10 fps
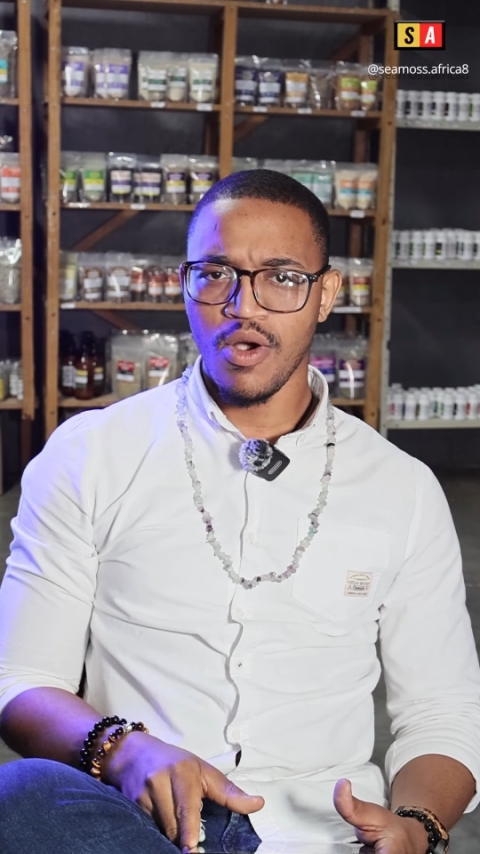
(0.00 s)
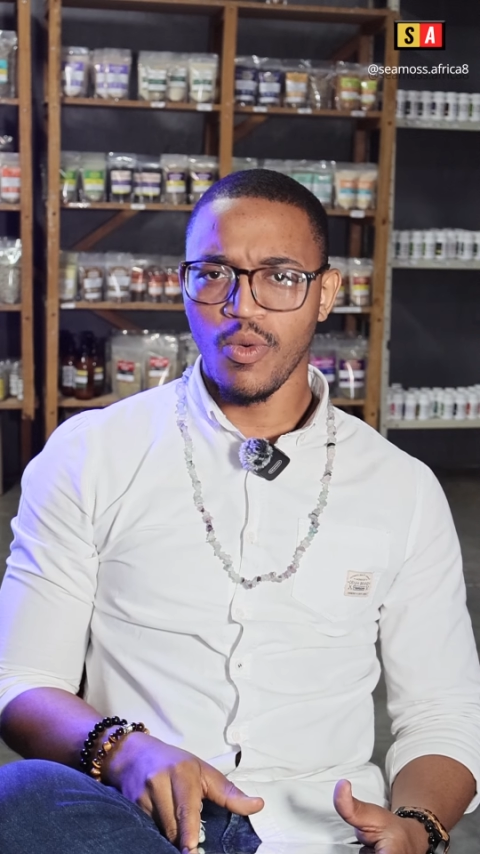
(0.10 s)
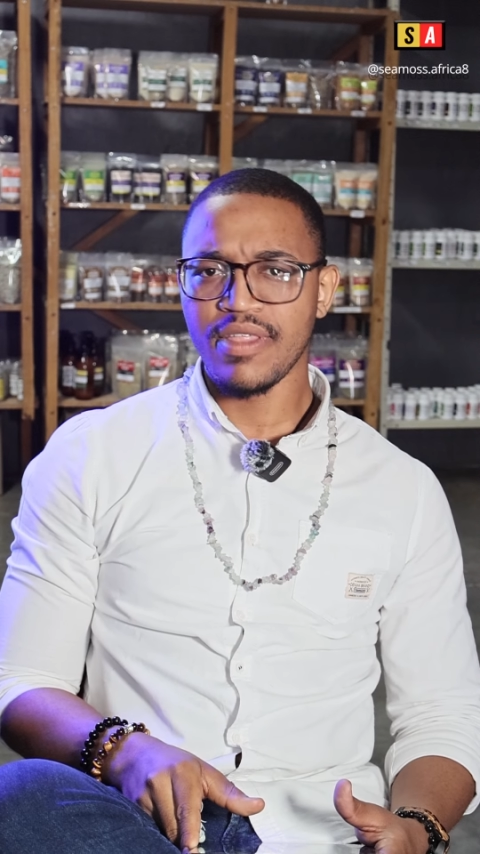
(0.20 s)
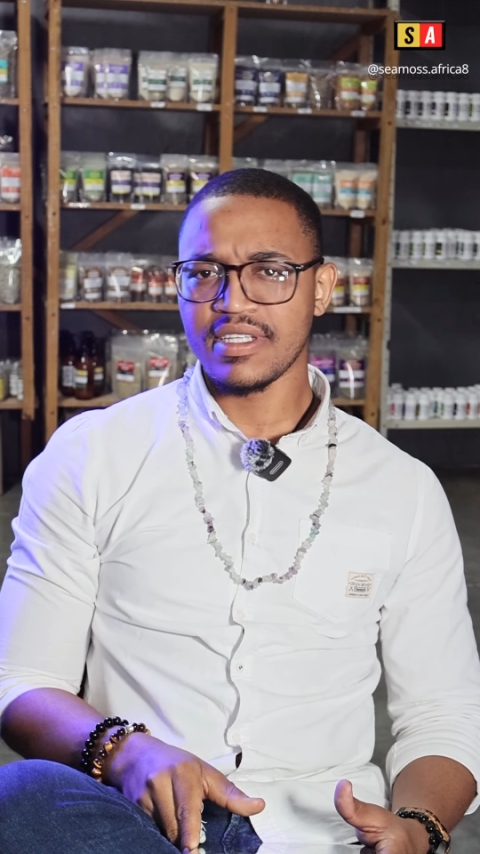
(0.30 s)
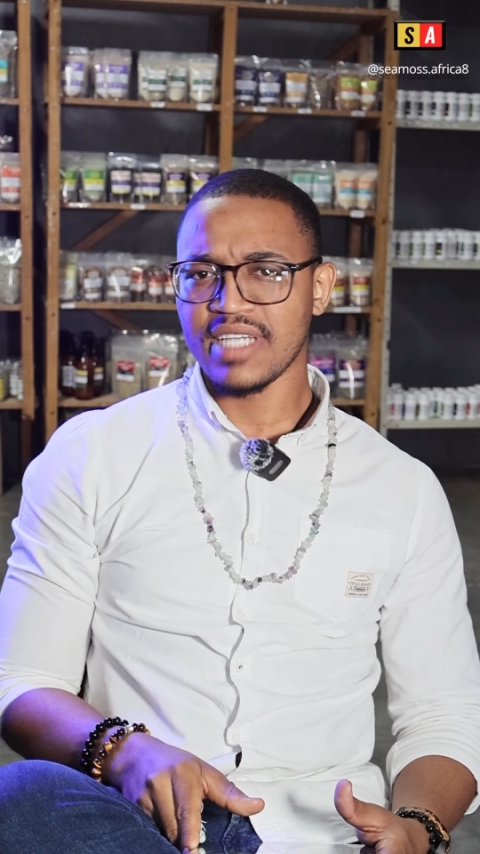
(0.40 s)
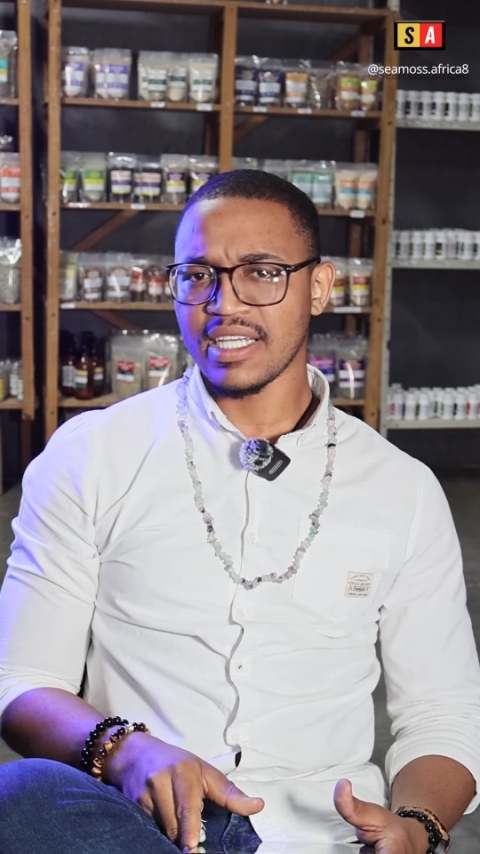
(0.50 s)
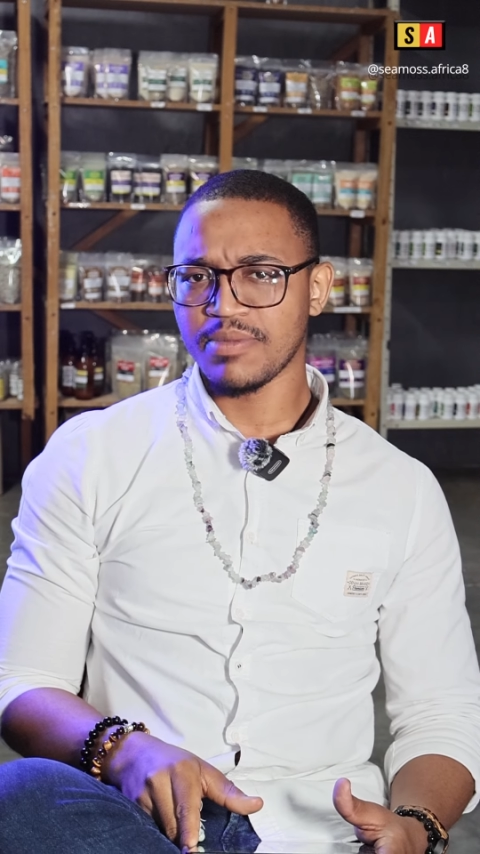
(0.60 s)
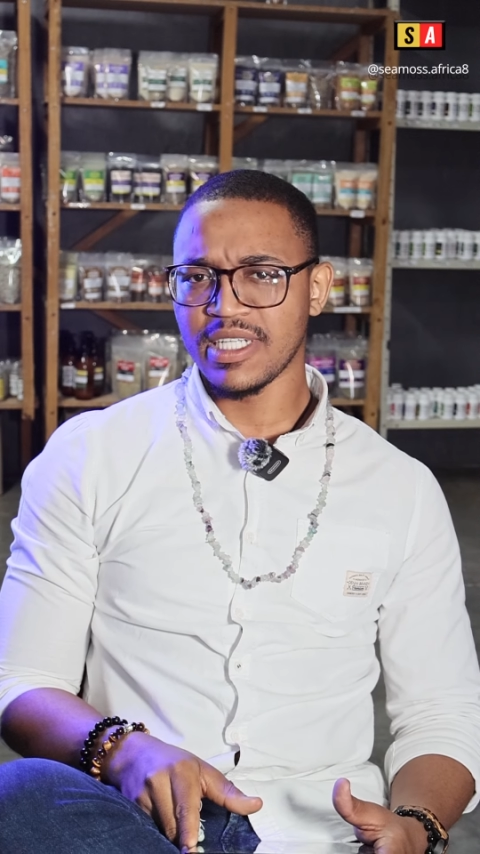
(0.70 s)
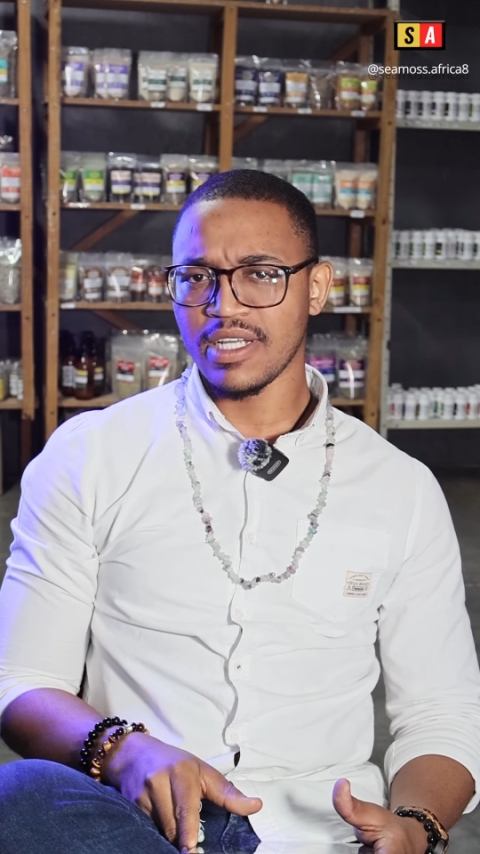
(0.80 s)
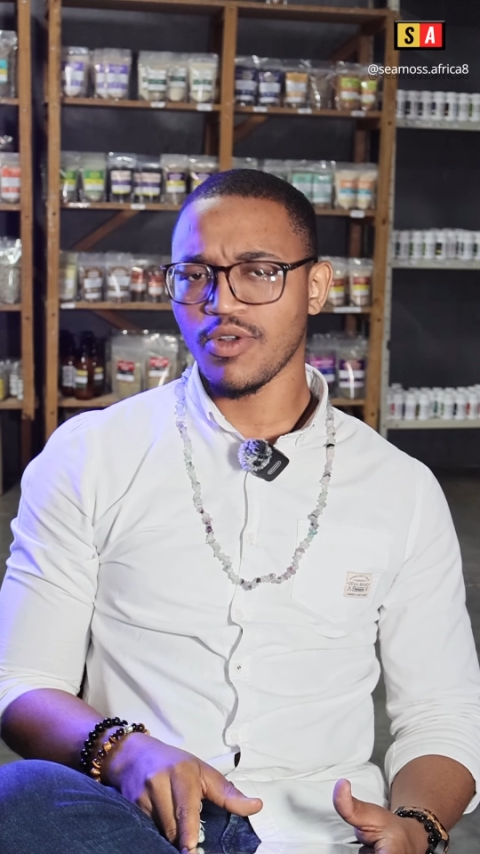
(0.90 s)
with
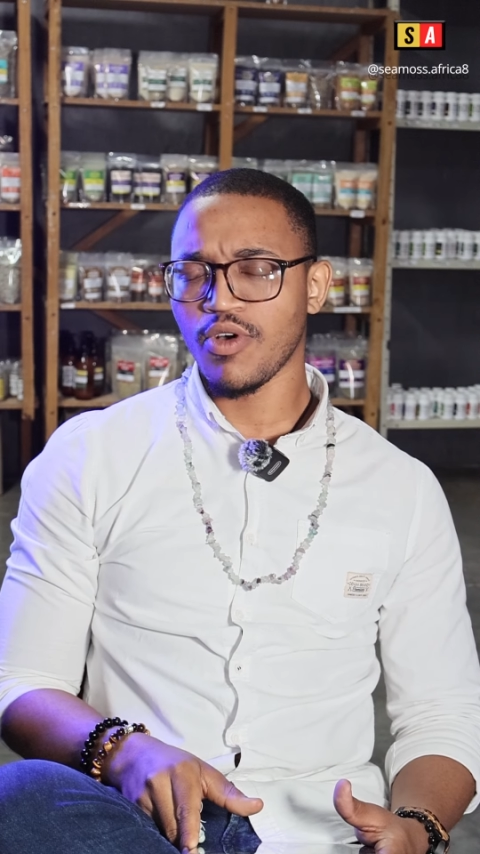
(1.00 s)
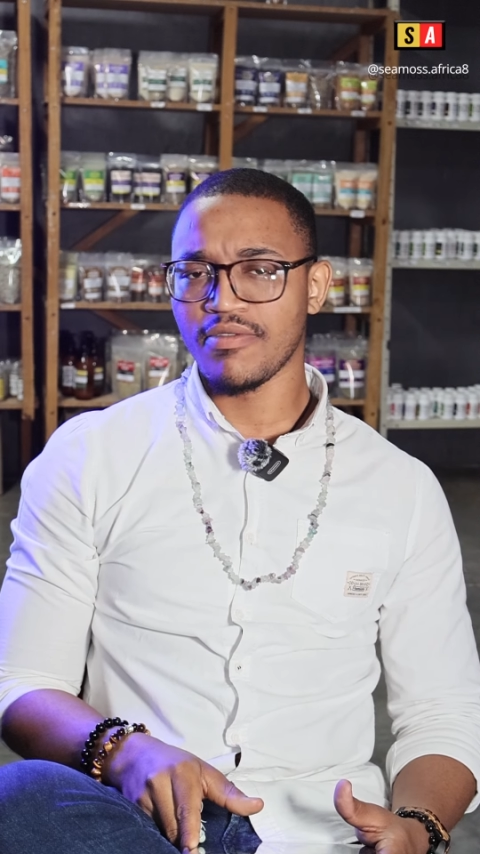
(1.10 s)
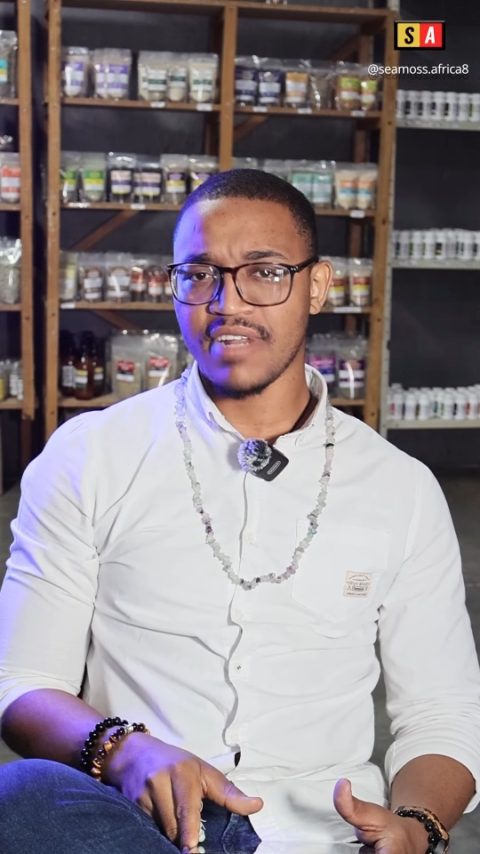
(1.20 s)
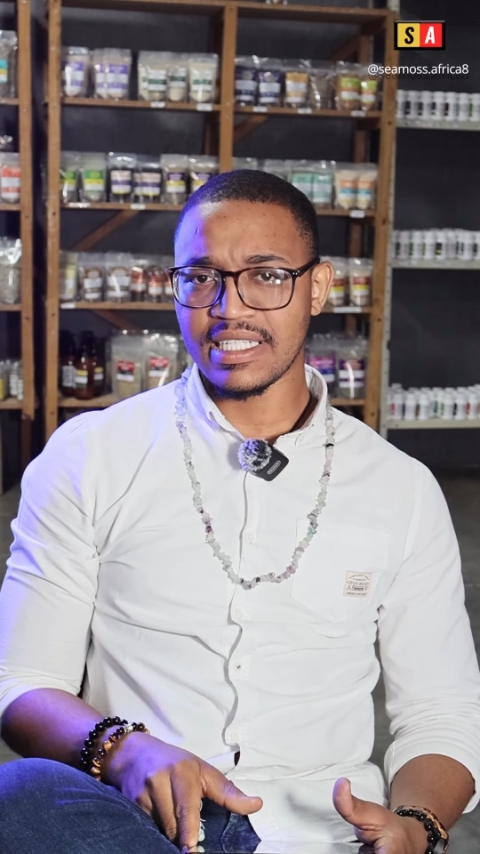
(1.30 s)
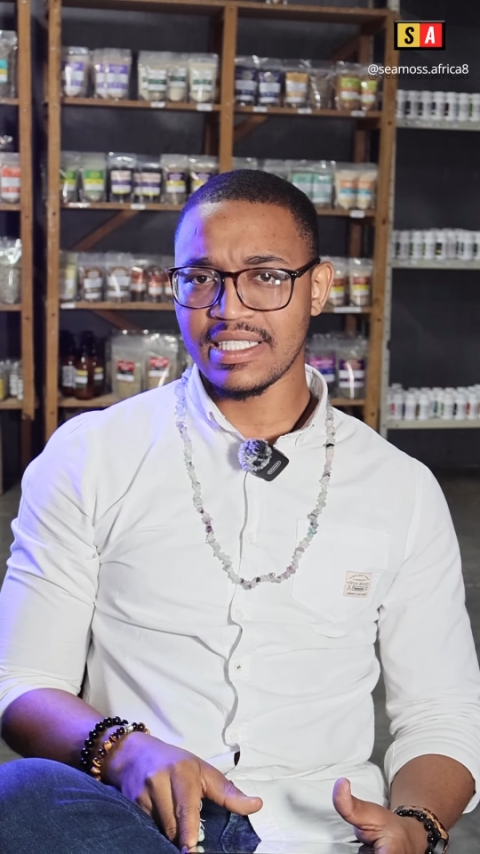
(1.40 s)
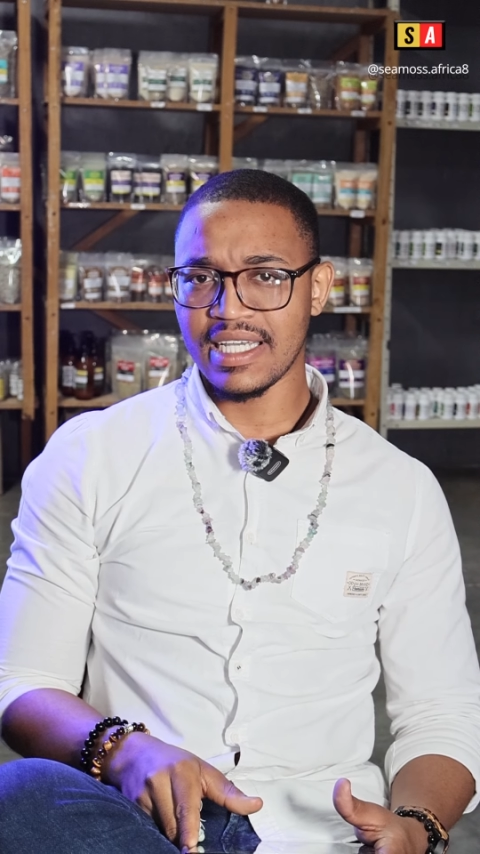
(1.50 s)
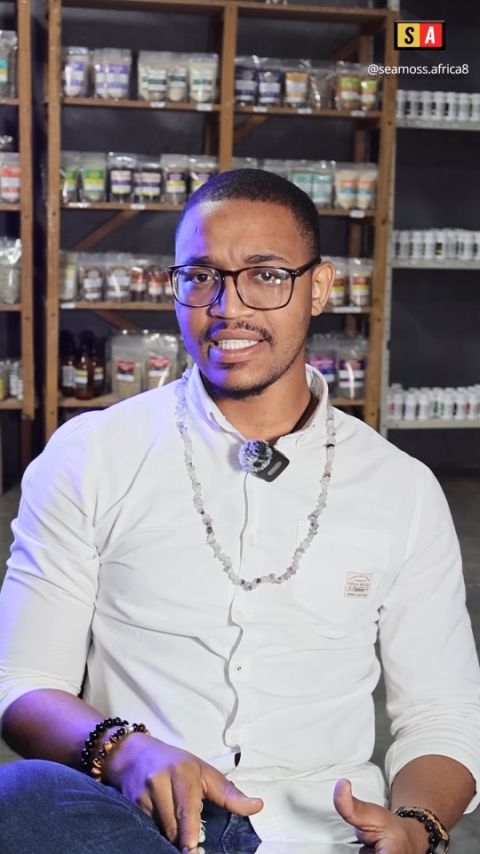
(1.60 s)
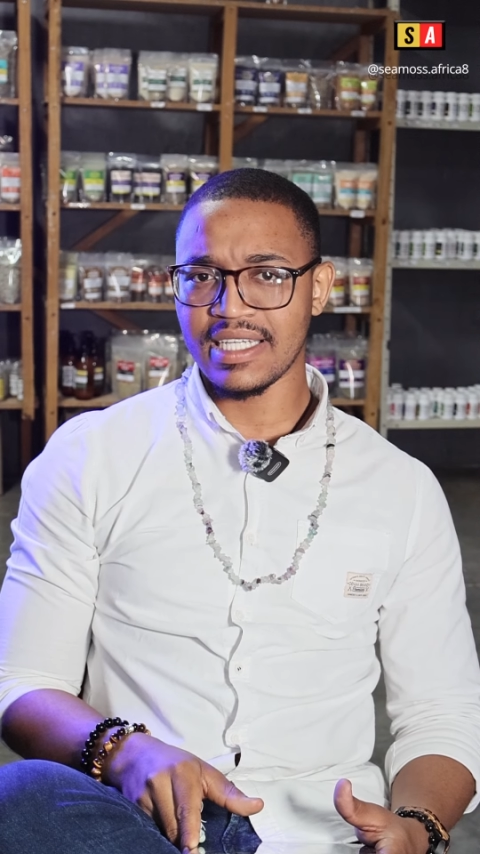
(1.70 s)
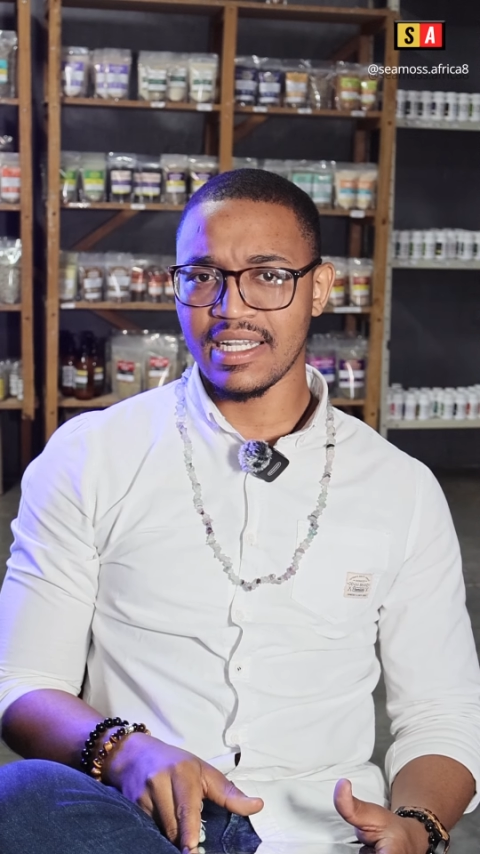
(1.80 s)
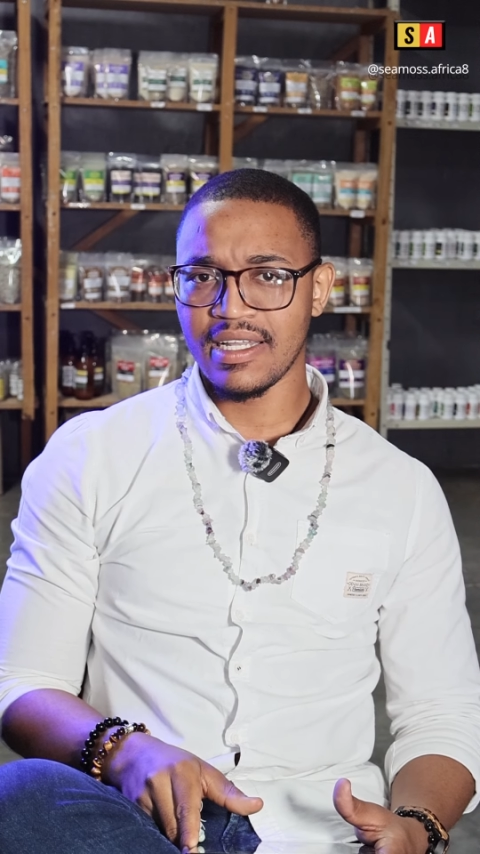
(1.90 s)
judgment and
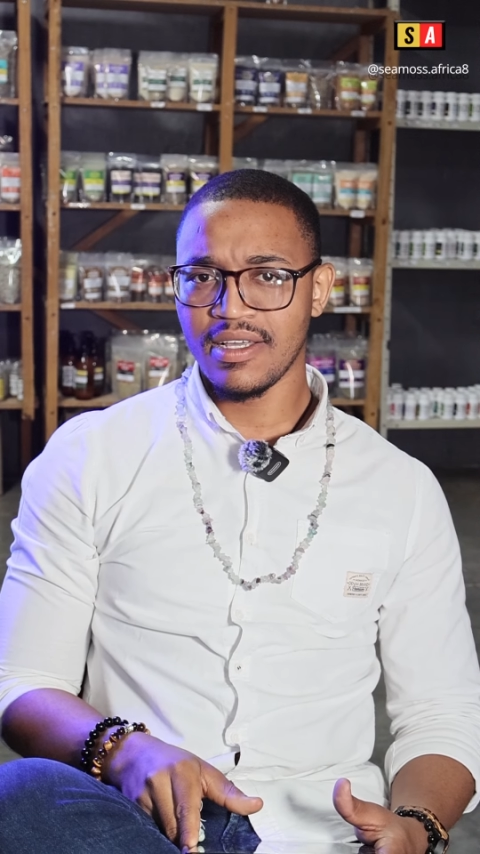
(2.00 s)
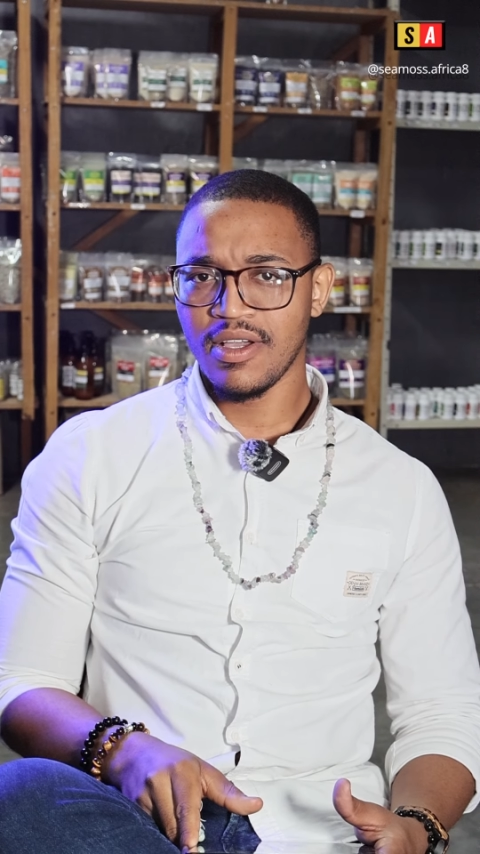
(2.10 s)
confrontation.